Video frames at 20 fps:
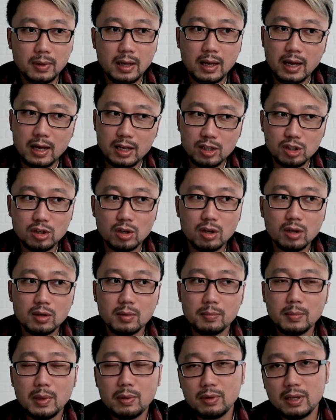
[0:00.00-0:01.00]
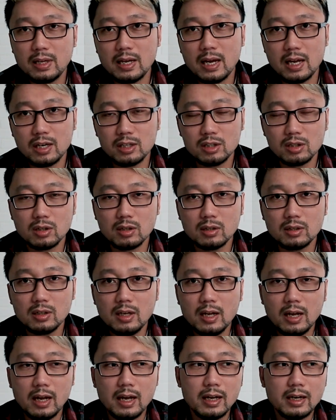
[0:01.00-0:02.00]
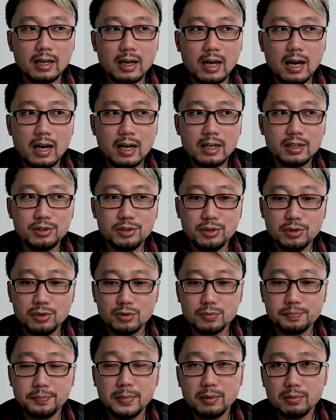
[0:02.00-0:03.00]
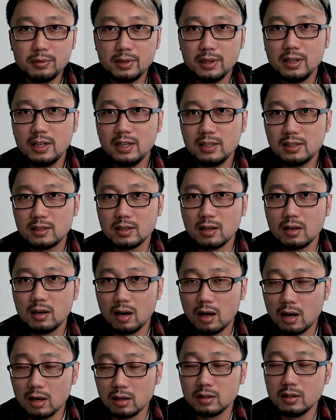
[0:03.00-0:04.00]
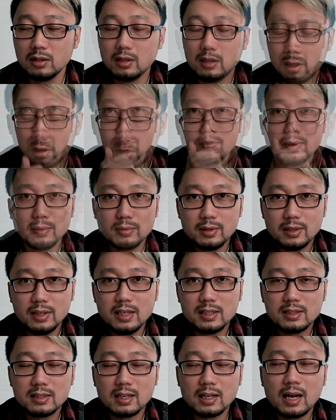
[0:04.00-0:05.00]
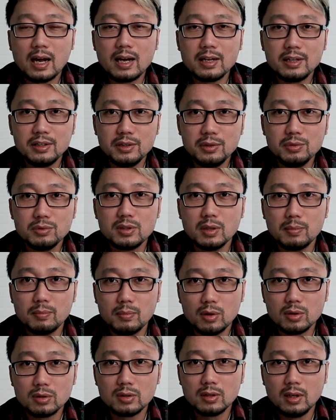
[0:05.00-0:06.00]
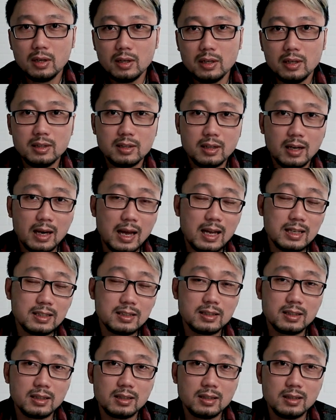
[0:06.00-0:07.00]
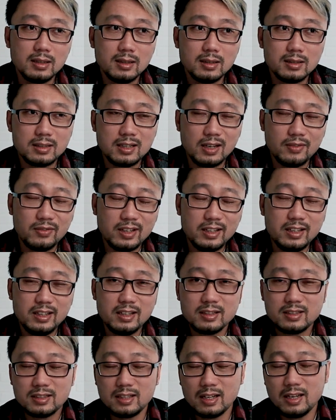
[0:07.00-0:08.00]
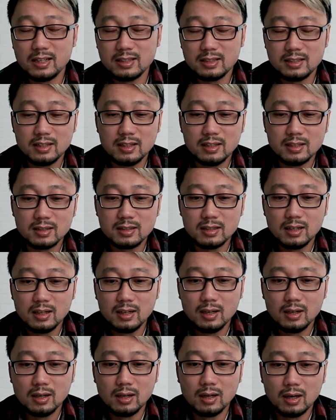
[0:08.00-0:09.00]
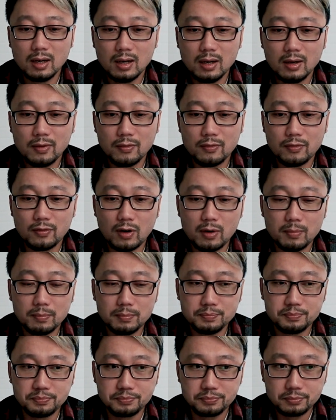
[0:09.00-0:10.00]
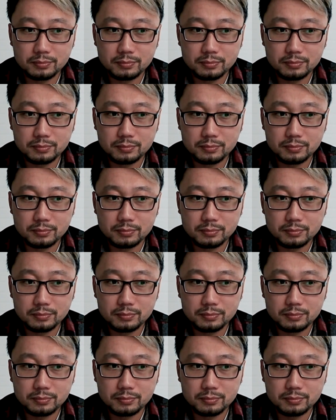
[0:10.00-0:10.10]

headshot, beauty headshot, and I use beauty dish a lot. The beauty dish that I use the most in the last 8 years, from